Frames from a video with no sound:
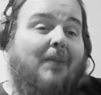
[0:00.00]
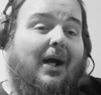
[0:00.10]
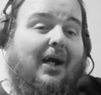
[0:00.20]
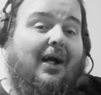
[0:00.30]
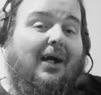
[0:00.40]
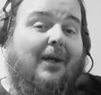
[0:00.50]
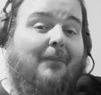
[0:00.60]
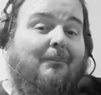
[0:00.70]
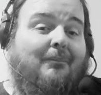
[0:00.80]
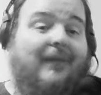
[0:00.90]
But
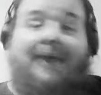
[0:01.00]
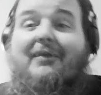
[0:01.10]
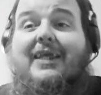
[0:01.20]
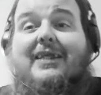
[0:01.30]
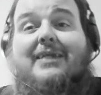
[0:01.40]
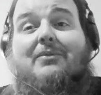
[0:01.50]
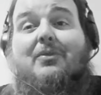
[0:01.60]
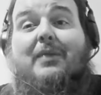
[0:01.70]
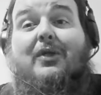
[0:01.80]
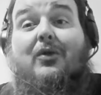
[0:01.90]
um, everything seems
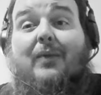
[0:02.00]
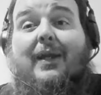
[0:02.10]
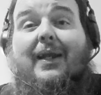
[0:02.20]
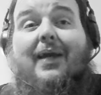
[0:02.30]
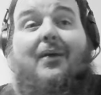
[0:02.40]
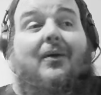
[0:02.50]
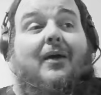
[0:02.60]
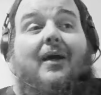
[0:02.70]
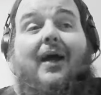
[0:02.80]
to be good right now.